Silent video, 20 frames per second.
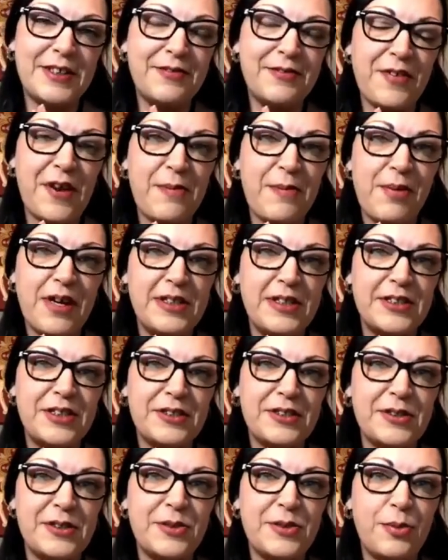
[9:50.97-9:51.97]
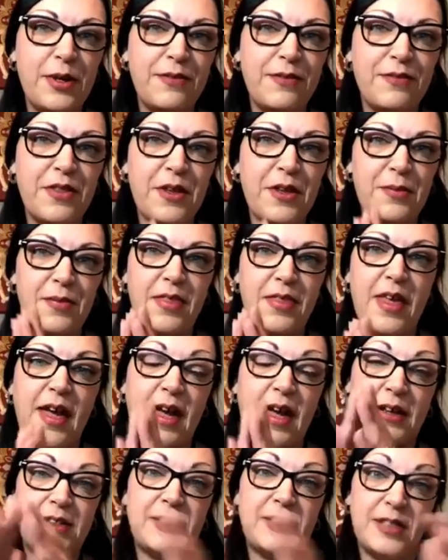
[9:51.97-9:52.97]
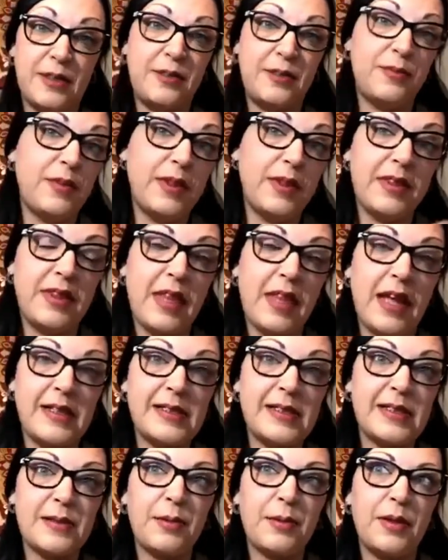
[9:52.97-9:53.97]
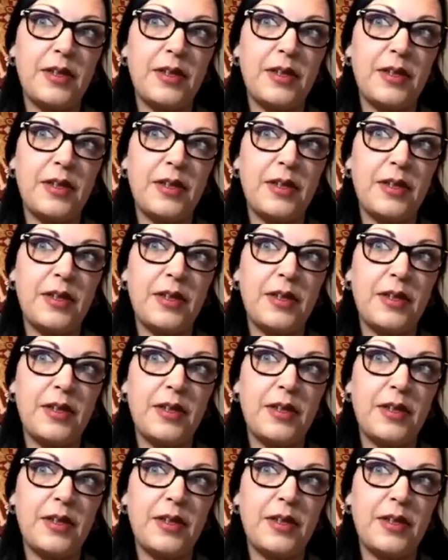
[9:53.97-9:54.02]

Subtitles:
vibrations with them, that actually that's